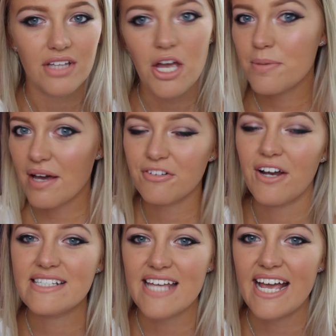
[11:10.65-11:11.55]
I hope you have a
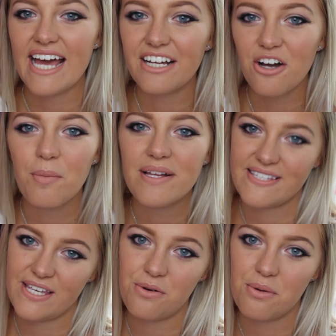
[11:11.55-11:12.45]
great day and I can't
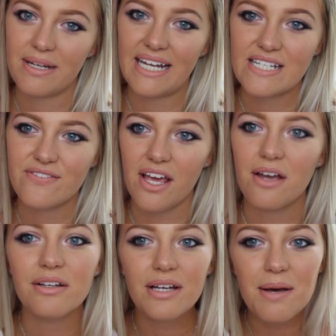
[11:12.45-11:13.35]
wait to see you on my next
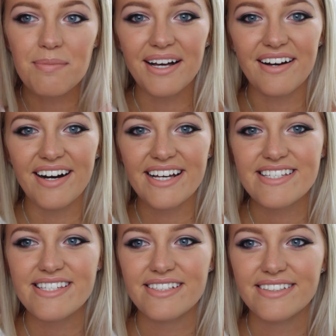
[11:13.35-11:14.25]
video. Bye
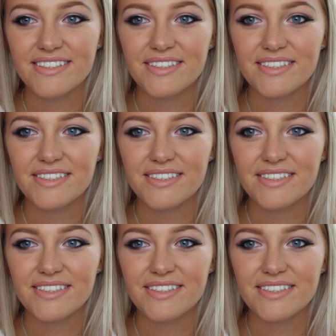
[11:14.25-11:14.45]
guys!